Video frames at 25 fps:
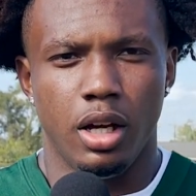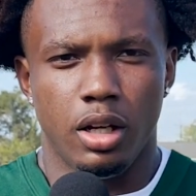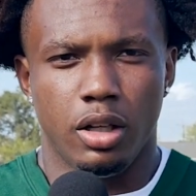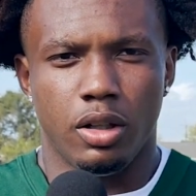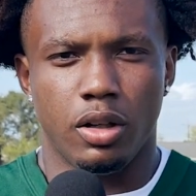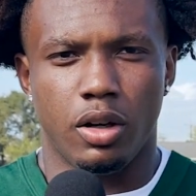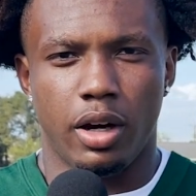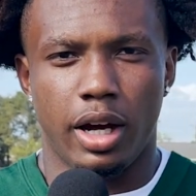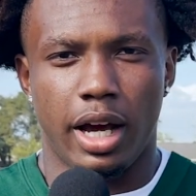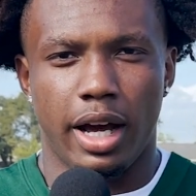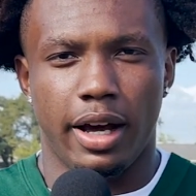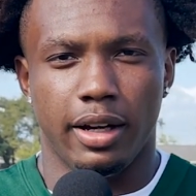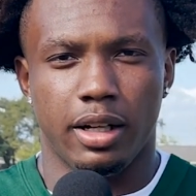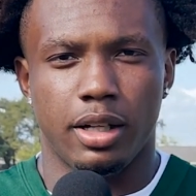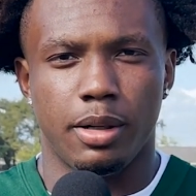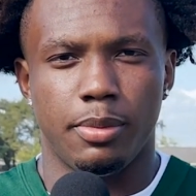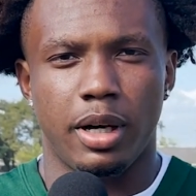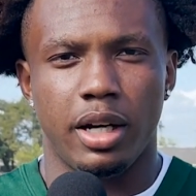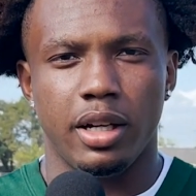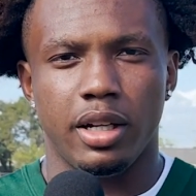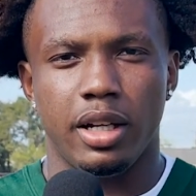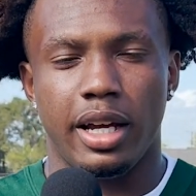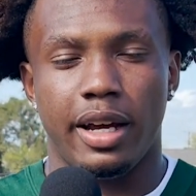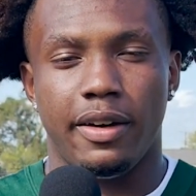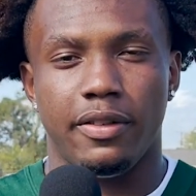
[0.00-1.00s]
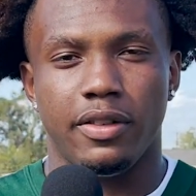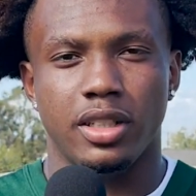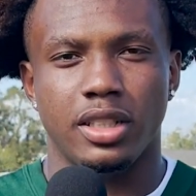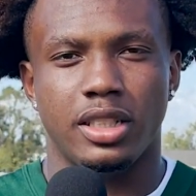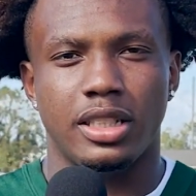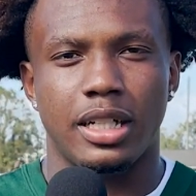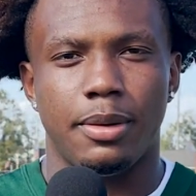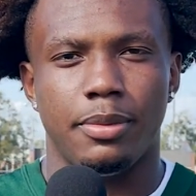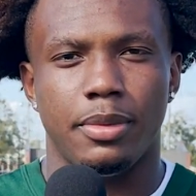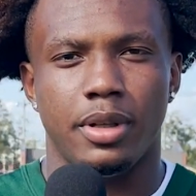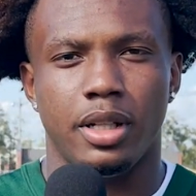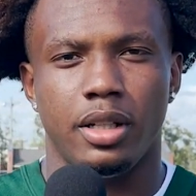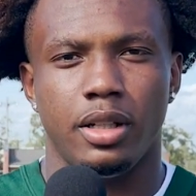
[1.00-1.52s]
you know, uh, come out here and have a good
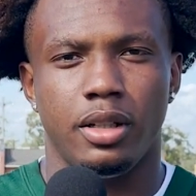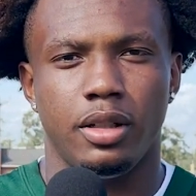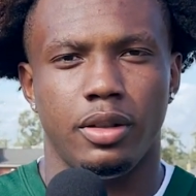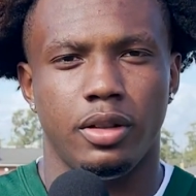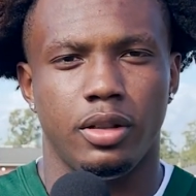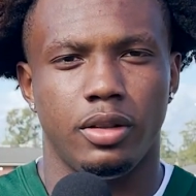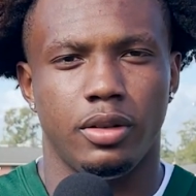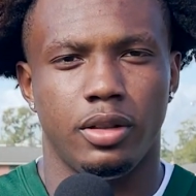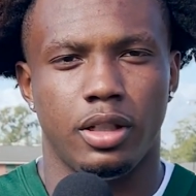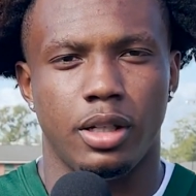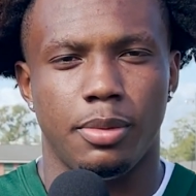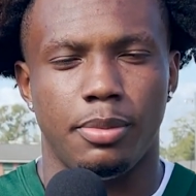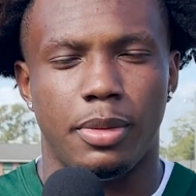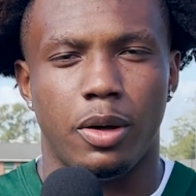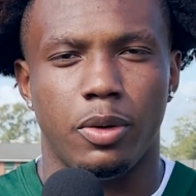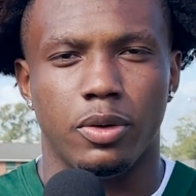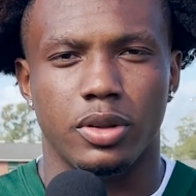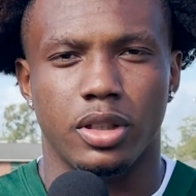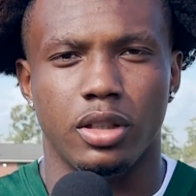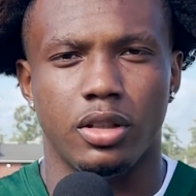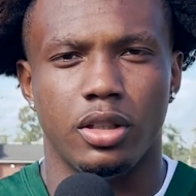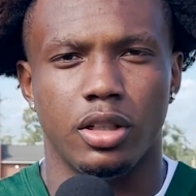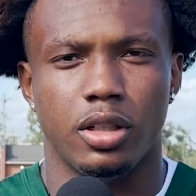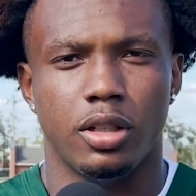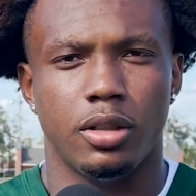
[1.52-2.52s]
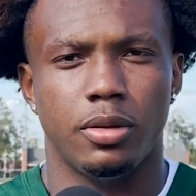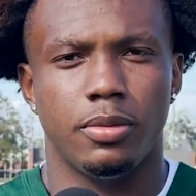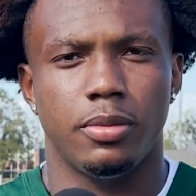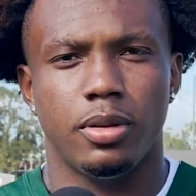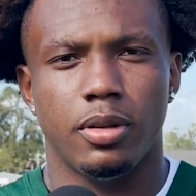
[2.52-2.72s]
time and come out with the dub.